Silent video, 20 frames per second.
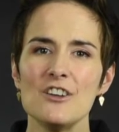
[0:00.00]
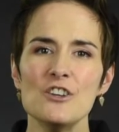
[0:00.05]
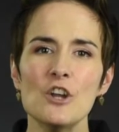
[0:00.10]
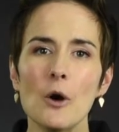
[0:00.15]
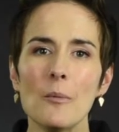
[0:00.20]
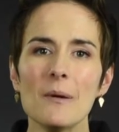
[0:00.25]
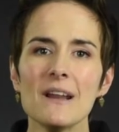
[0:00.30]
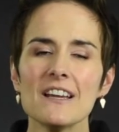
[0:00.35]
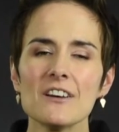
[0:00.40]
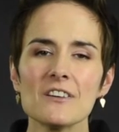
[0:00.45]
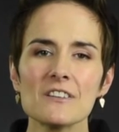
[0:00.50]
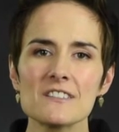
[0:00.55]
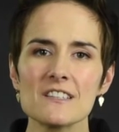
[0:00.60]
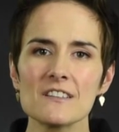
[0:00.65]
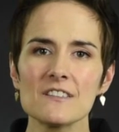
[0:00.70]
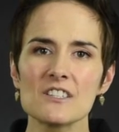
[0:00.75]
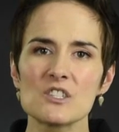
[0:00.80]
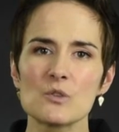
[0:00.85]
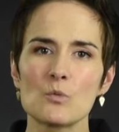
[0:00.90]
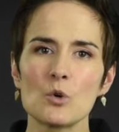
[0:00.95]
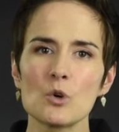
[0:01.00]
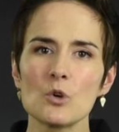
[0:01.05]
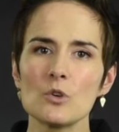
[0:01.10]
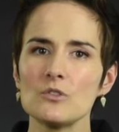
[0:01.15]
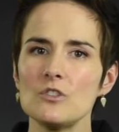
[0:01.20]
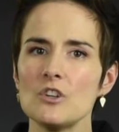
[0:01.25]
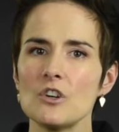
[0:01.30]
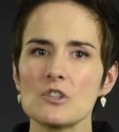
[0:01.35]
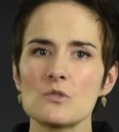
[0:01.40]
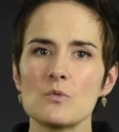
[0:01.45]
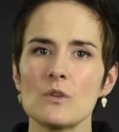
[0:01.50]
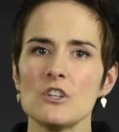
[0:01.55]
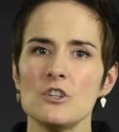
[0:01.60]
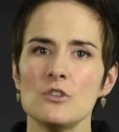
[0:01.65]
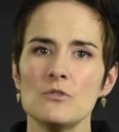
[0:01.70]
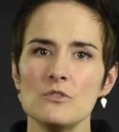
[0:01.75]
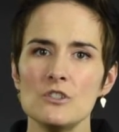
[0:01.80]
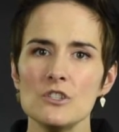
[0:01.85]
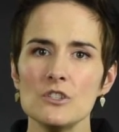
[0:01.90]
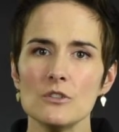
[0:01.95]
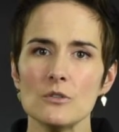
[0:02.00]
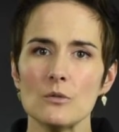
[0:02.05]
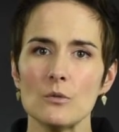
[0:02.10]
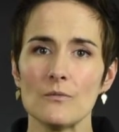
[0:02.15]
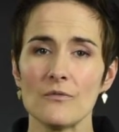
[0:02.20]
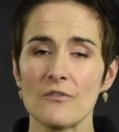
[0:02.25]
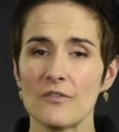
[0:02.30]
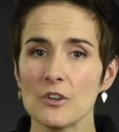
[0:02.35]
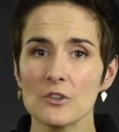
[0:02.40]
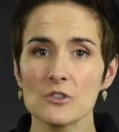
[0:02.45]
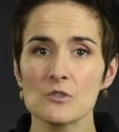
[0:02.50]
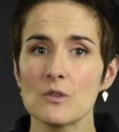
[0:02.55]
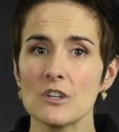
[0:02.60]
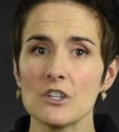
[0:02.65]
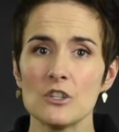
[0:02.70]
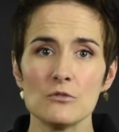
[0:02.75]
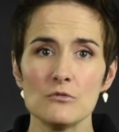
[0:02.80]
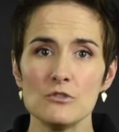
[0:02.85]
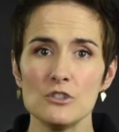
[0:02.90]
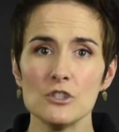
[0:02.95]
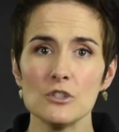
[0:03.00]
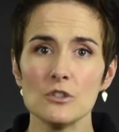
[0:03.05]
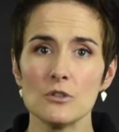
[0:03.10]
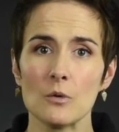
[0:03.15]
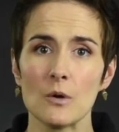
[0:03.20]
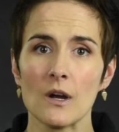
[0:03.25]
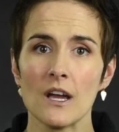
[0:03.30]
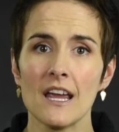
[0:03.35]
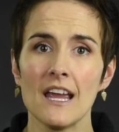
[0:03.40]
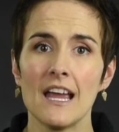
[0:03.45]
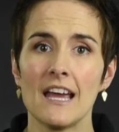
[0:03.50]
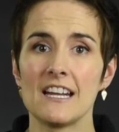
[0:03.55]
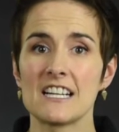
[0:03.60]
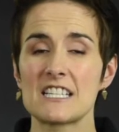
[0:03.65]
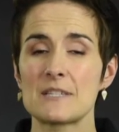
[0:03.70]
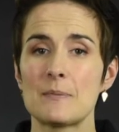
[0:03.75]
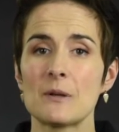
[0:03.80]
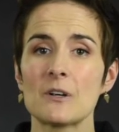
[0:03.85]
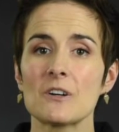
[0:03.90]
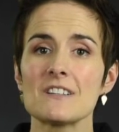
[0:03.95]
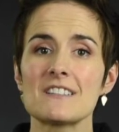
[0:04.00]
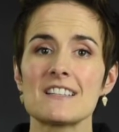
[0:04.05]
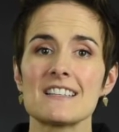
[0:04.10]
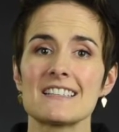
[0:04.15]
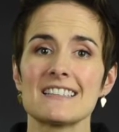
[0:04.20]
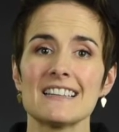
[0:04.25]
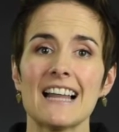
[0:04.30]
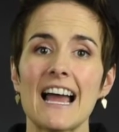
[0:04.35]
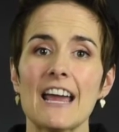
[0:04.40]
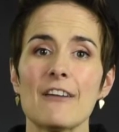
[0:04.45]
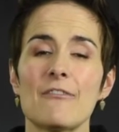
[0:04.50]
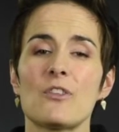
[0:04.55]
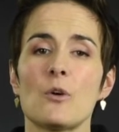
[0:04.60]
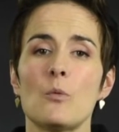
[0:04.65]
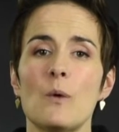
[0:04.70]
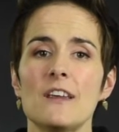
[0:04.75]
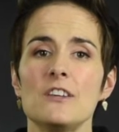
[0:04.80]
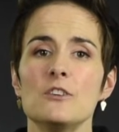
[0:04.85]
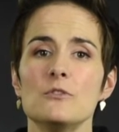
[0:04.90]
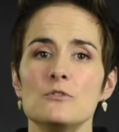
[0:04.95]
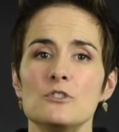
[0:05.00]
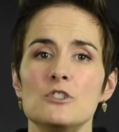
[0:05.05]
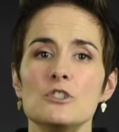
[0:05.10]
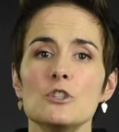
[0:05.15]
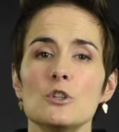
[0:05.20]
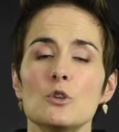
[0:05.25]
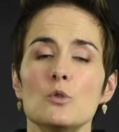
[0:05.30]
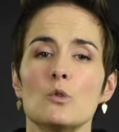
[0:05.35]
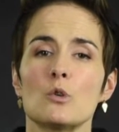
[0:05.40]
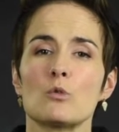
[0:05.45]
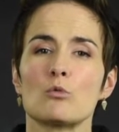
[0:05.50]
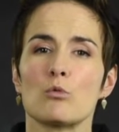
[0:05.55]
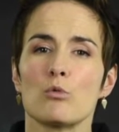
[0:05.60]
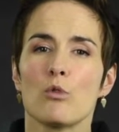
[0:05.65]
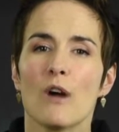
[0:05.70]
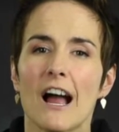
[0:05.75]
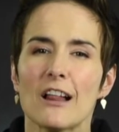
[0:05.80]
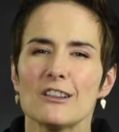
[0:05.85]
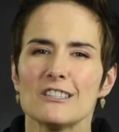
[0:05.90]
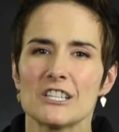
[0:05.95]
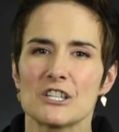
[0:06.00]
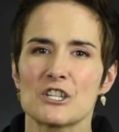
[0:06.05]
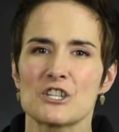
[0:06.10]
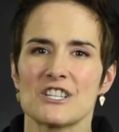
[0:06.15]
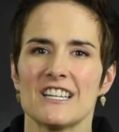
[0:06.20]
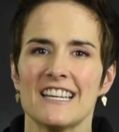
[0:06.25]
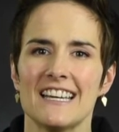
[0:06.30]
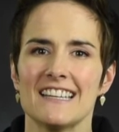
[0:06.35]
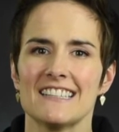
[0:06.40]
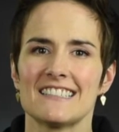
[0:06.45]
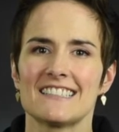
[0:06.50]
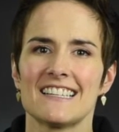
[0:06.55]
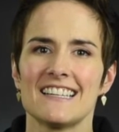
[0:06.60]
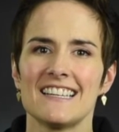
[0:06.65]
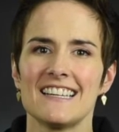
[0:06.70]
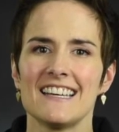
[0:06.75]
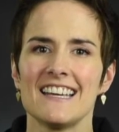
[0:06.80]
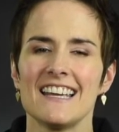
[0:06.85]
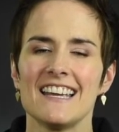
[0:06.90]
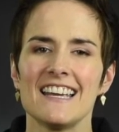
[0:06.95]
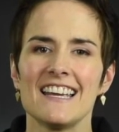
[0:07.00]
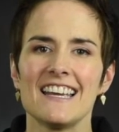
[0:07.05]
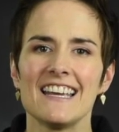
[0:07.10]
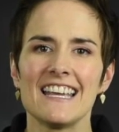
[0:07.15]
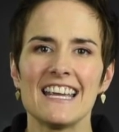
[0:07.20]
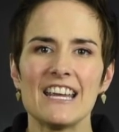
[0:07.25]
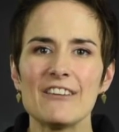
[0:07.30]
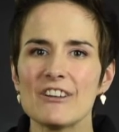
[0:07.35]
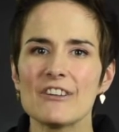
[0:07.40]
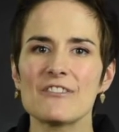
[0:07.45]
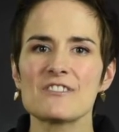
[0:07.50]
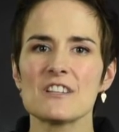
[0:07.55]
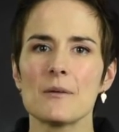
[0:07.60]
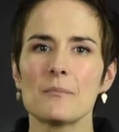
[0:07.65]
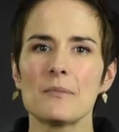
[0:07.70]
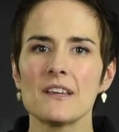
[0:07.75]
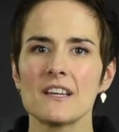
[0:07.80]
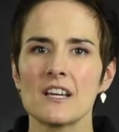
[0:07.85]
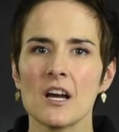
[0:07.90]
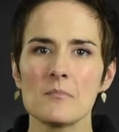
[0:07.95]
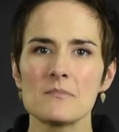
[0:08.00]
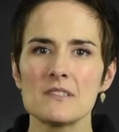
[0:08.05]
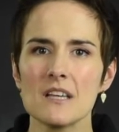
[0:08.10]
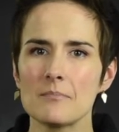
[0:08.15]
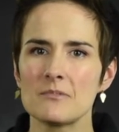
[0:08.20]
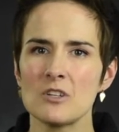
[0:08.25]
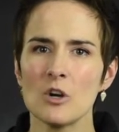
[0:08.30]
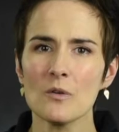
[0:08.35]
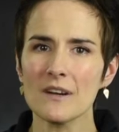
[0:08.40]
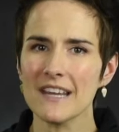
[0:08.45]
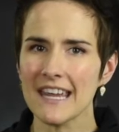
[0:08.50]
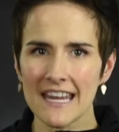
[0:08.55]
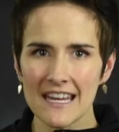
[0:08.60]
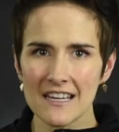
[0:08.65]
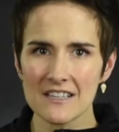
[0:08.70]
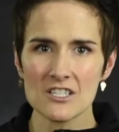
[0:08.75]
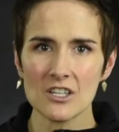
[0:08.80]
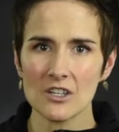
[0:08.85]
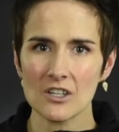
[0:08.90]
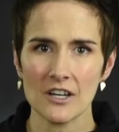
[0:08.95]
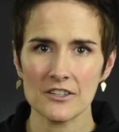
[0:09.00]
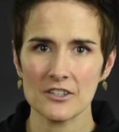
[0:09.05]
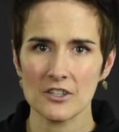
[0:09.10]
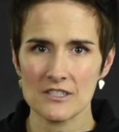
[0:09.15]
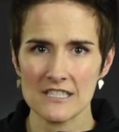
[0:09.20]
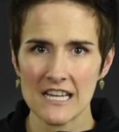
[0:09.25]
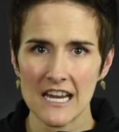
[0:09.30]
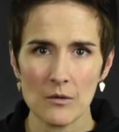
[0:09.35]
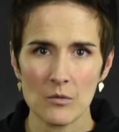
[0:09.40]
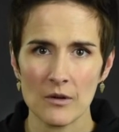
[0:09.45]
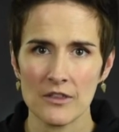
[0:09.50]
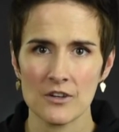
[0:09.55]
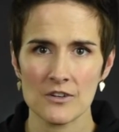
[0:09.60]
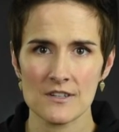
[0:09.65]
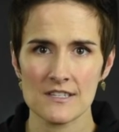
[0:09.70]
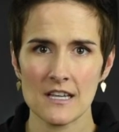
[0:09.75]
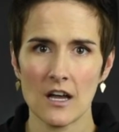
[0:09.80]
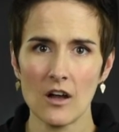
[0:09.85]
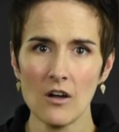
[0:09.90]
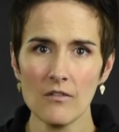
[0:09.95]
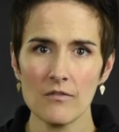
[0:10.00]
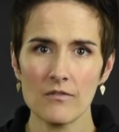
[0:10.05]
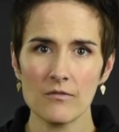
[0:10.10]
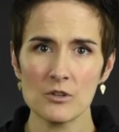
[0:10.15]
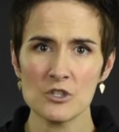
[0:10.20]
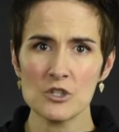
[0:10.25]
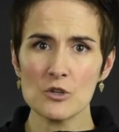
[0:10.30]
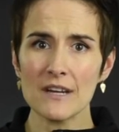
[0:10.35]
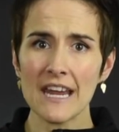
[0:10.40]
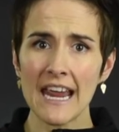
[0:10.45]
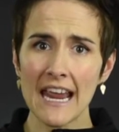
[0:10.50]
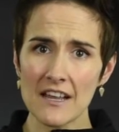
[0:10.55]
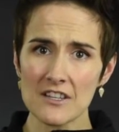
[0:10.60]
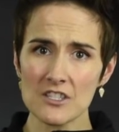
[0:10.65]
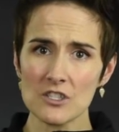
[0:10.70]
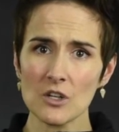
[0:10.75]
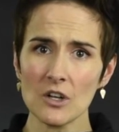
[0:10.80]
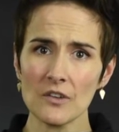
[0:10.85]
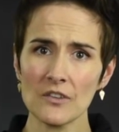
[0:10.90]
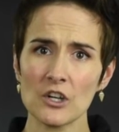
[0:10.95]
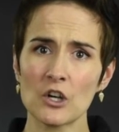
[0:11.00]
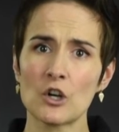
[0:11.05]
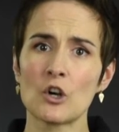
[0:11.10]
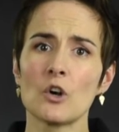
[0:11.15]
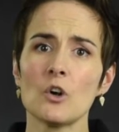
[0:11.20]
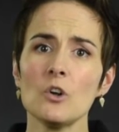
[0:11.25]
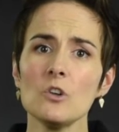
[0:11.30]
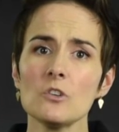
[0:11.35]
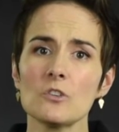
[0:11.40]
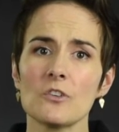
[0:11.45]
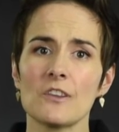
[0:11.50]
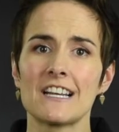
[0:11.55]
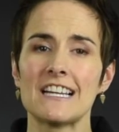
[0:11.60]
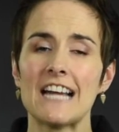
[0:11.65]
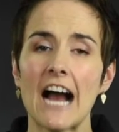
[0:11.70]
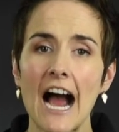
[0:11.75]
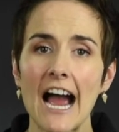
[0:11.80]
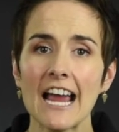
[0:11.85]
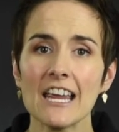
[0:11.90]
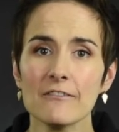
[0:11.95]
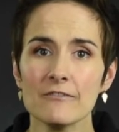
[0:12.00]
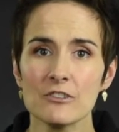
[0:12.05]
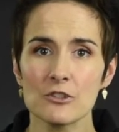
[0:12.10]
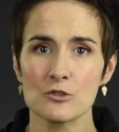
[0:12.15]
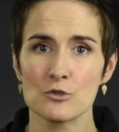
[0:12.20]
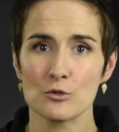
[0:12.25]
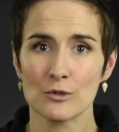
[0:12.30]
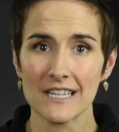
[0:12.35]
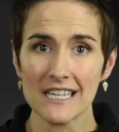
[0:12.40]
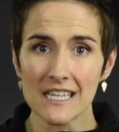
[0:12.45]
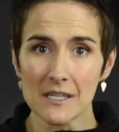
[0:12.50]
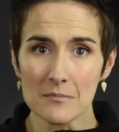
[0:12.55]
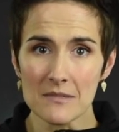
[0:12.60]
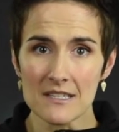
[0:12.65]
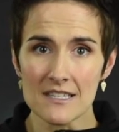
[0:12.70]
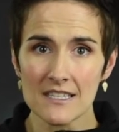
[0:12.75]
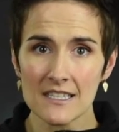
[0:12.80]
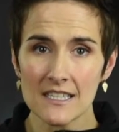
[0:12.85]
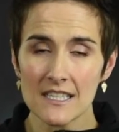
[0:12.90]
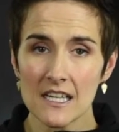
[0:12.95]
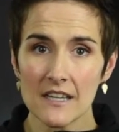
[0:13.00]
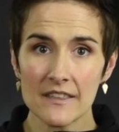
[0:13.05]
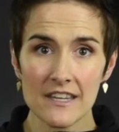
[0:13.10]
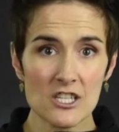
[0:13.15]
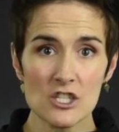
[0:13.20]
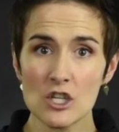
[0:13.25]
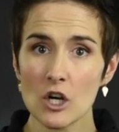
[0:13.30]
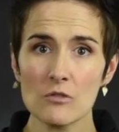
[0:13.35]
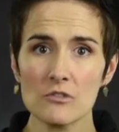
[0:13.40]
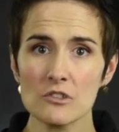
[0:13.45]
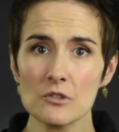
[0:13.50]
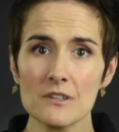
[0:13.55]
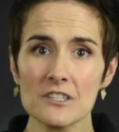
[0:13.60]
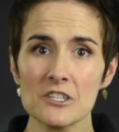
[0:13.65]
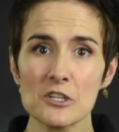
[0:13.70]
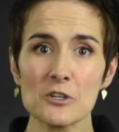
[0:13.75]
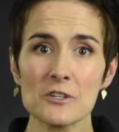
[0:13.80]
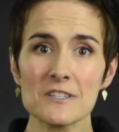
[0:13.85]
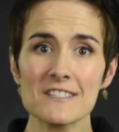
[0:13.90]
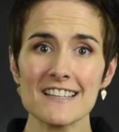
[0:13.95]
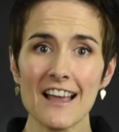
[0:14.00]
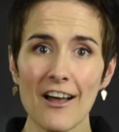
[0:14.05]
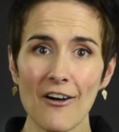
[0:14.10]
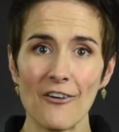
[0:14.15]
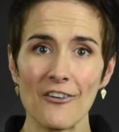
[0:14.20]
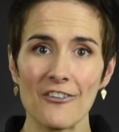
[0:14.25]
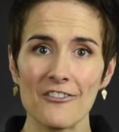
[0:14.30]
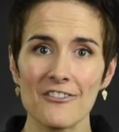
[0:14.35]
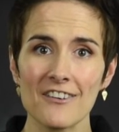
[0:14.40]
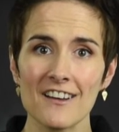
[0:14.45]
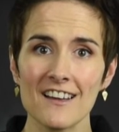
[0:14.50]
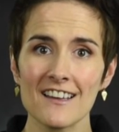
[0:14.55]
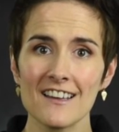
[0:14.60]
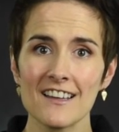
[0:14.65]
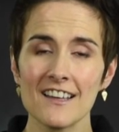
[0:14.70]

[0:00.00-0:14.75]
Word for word: Nobody else in this world knows what you do, feels what you do, and experiences life the way you do. Relish it. Even if something comes up, don't cancel on your date with yourself. Would you cancel on the girl or the guy of your dreams? Then don't do it to yourself.